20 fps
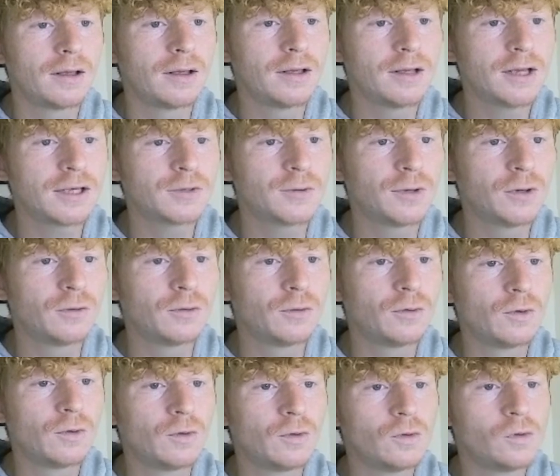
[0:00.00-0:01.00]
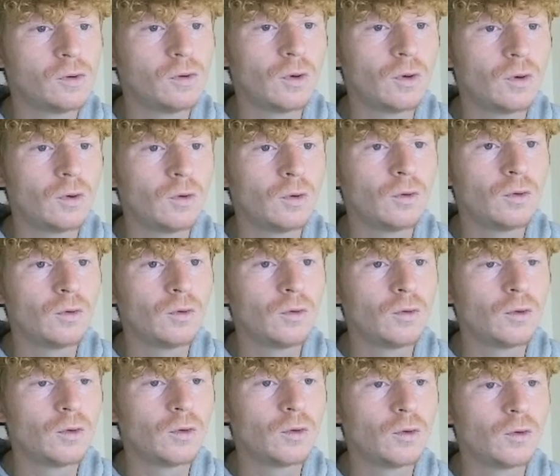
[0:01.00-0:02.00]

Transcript: Yes, we do lose.